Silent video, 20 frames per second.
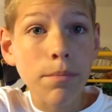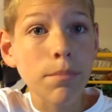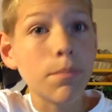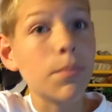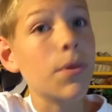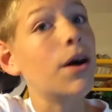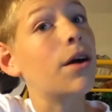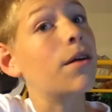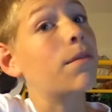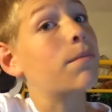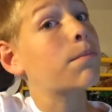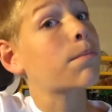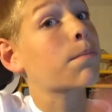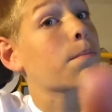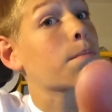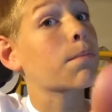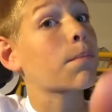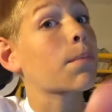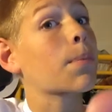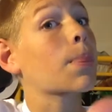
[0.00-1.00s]
But
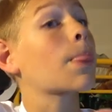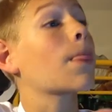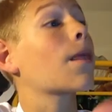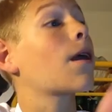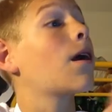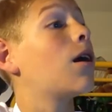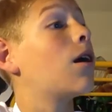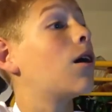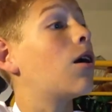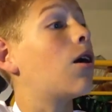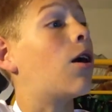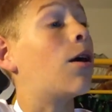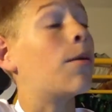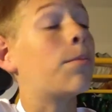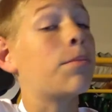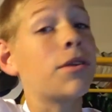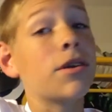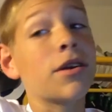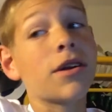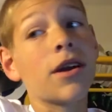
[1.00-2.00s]

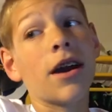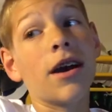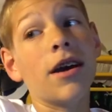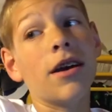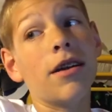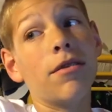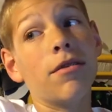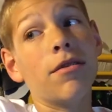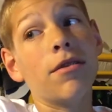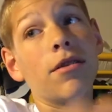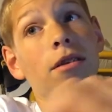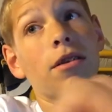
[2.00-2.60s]
Optic had